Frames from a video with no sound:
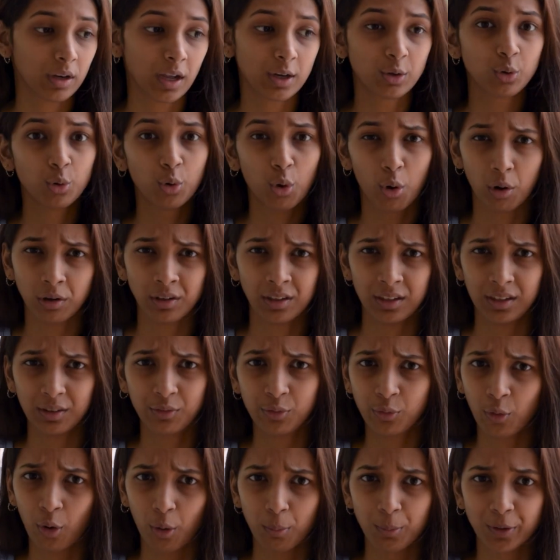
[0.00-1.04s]
I do not read
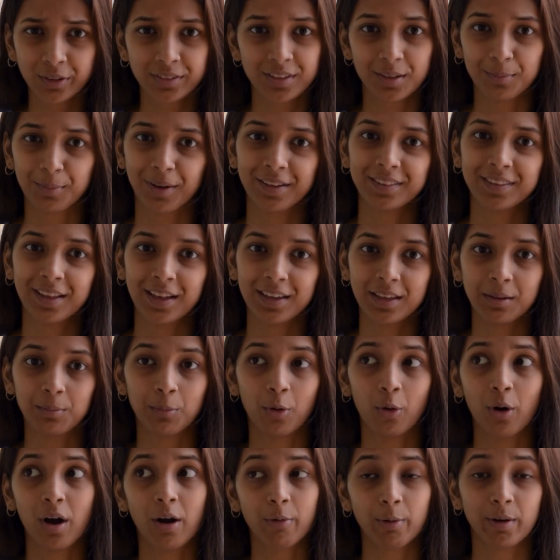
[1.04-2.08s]
4 books a month
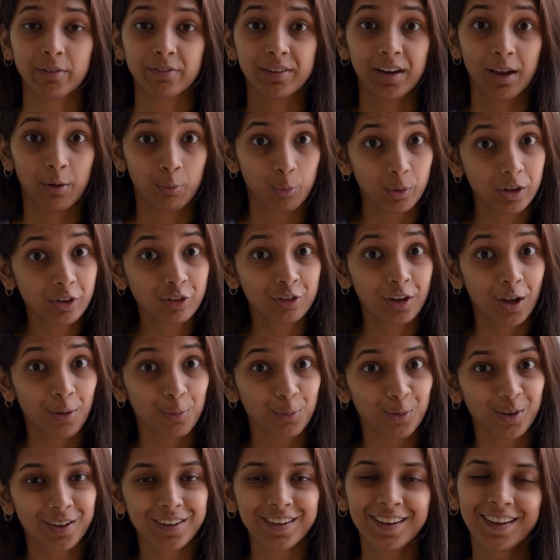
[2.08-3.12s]
anymore, however I wish I
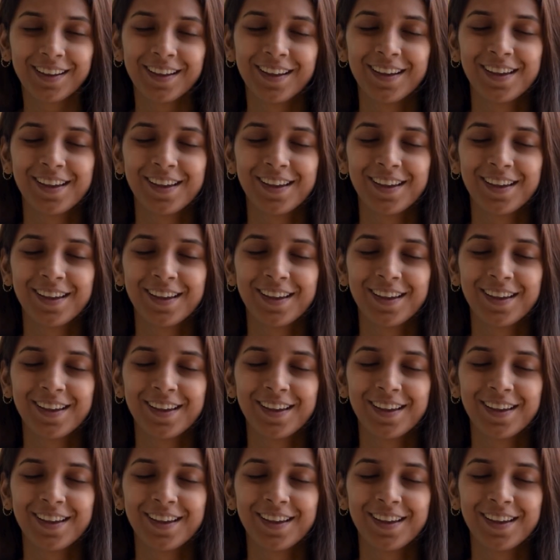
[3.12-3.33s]
would,